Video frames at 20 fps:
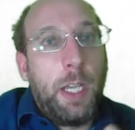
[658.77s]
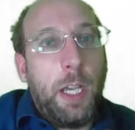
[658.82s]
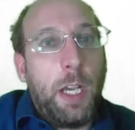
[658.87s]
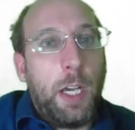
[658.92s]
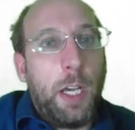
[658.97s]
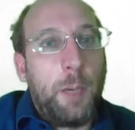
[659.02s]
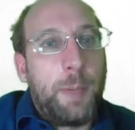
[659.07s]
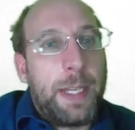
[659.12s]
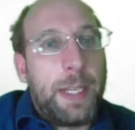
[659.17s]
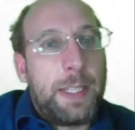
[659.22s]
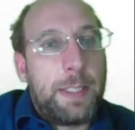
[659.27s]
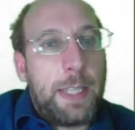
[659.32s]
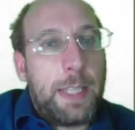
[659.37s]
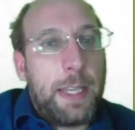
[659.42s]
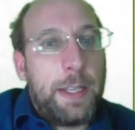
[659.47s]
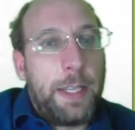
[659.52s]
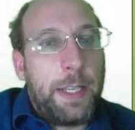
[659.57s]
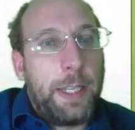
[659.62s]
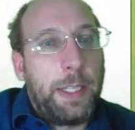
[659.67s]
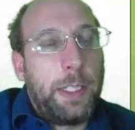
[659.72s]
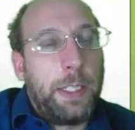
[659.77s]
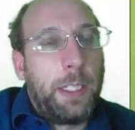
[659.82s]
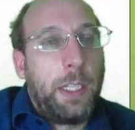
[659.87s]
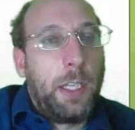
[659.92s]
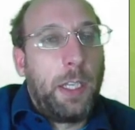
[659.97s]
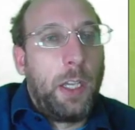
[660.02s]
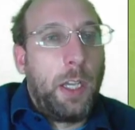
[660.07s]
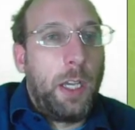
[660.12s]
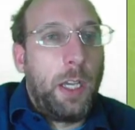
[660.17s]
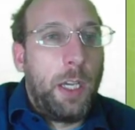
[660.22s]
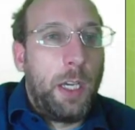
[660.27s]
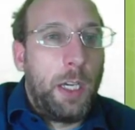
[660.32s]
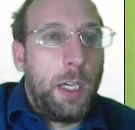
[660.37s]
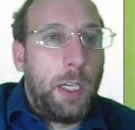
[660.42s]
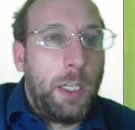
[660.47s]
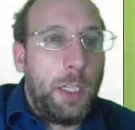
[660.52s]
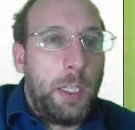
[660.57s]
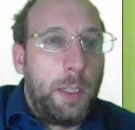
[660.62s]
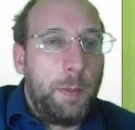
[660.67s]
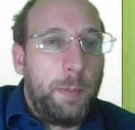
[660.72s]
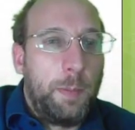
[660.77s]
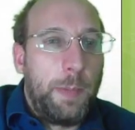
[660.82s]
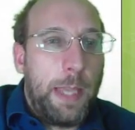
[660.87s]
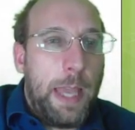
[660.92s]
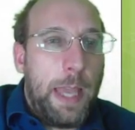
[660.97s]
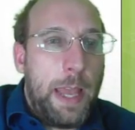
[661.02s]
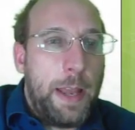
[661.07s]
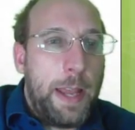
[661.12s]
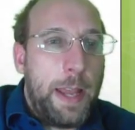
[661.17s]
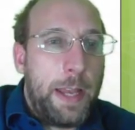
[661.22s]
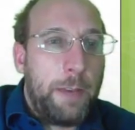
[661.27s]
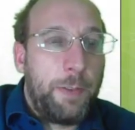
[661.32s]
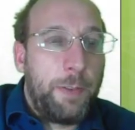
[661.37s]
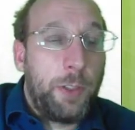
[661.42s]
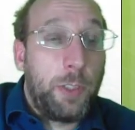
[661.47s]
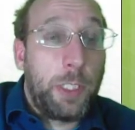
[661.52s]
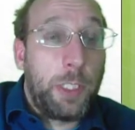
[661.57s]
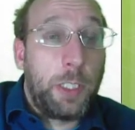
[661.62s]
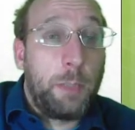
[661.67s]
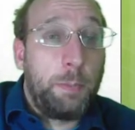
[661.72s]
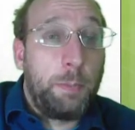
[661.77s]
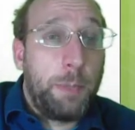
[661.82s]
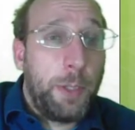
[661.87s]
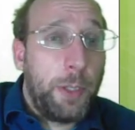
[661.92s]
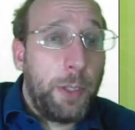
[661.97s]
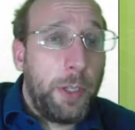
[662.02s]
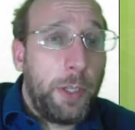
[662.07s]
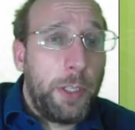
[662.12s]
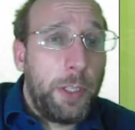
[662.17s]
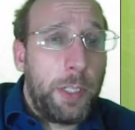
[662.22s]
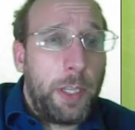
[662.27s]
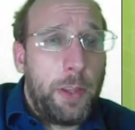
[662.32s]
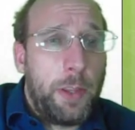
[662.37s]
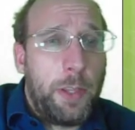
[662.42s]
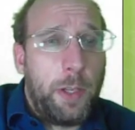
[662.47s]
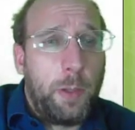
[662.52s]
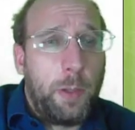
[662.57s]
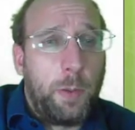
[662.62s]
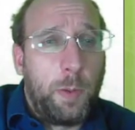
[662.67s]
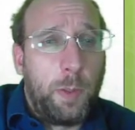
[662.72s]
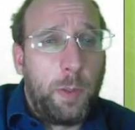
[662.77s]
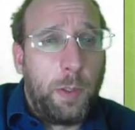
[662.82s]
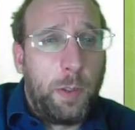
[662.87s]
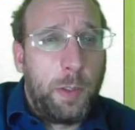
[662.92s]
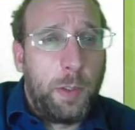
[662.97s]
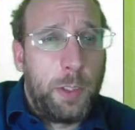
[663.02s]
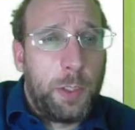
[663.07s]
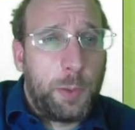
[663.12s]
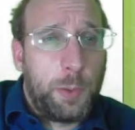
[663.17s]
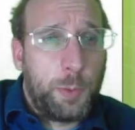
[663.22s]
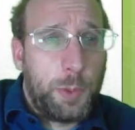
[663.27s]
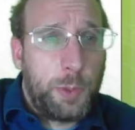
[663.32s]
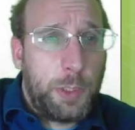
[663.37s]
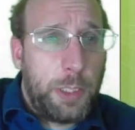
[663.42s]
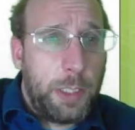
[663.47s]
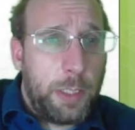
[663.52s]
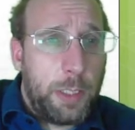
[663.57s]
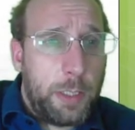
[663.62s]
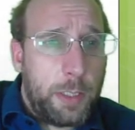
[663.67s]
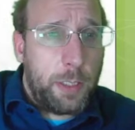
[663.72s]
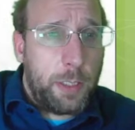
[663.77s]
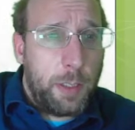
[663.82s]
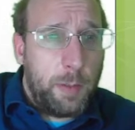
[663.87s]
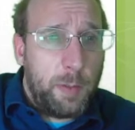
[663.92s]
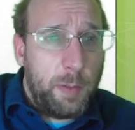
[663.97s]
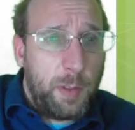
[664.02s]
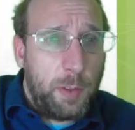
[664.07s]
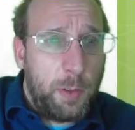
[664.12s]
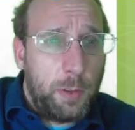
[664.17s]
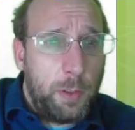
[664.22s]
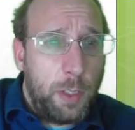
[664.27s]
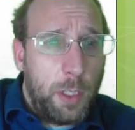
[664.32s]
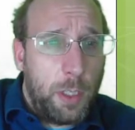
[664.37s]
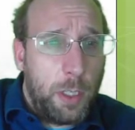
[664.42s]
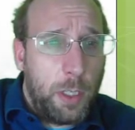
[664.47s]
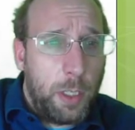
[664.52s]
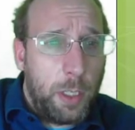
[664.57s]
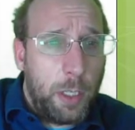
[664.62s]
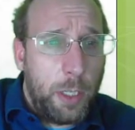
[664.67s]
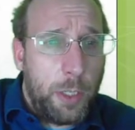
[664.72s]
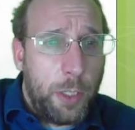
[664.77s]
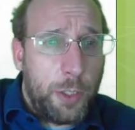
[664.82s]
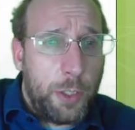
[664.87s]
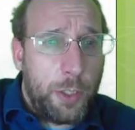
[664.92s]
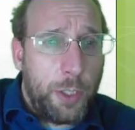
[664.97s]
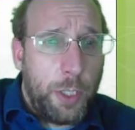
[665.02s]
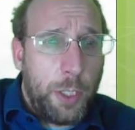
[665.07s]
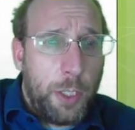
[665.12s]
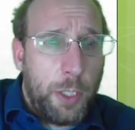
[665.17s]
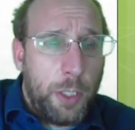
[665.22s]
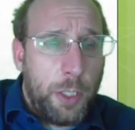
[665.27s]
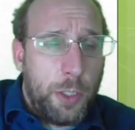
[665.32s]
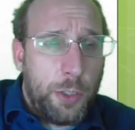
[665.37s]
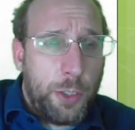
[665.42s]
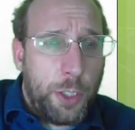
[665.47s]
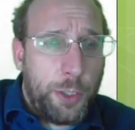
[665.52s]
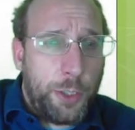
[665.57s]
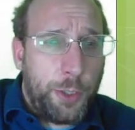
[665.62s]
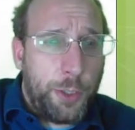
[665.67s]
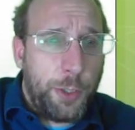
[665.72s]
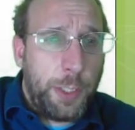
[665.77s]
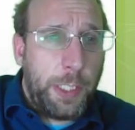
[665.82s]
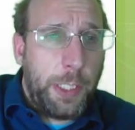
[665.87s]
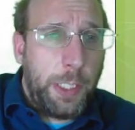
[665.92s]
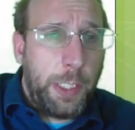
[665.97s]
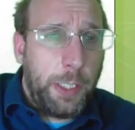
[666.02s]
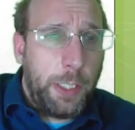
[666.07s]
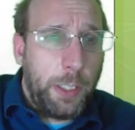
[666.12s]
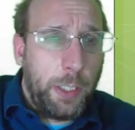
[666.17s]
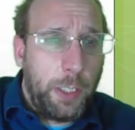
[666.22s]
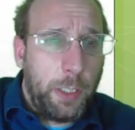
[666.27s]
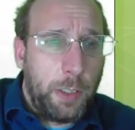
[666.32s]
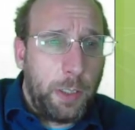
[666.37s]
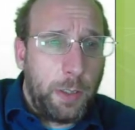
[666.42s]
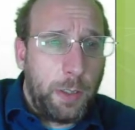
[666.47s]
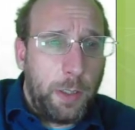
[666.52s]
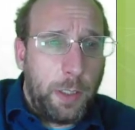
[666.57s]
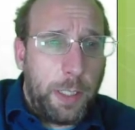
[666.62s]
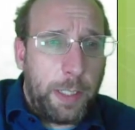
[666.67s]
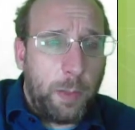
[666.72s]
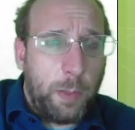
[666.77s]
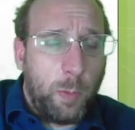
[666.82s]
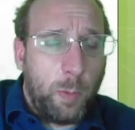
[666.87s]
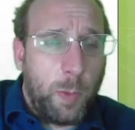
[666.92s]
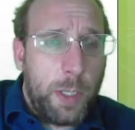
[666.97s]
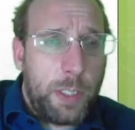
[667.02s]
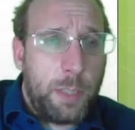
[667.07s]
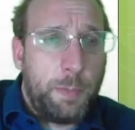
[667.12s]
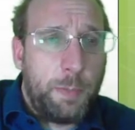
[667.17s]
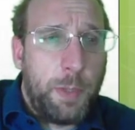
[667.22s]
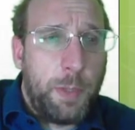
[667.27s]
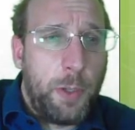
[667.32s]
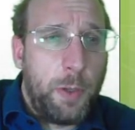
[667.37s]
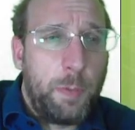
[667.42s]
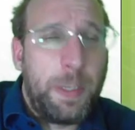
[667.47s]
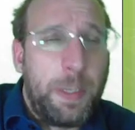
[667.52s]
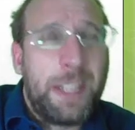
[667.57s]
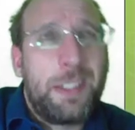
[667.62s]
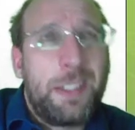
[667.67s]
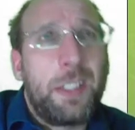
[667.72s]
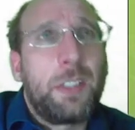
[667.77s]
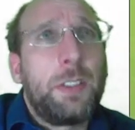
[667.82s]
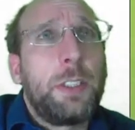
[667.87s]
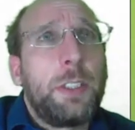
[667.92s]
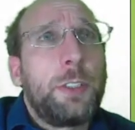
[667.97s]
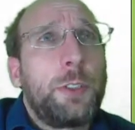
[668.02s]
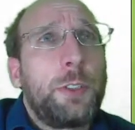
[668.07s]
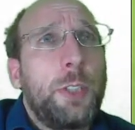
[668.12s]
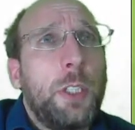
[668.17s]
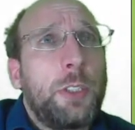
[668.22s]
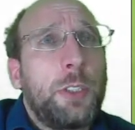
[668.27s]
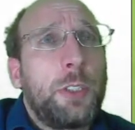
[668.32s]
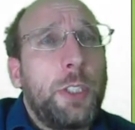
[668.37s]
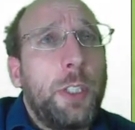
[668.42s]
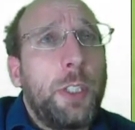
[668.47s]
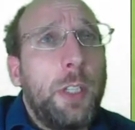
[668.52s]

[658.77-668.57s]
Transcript: extending. And then if you look at the bird, there's really this large structure here, like wrist bone basically structure,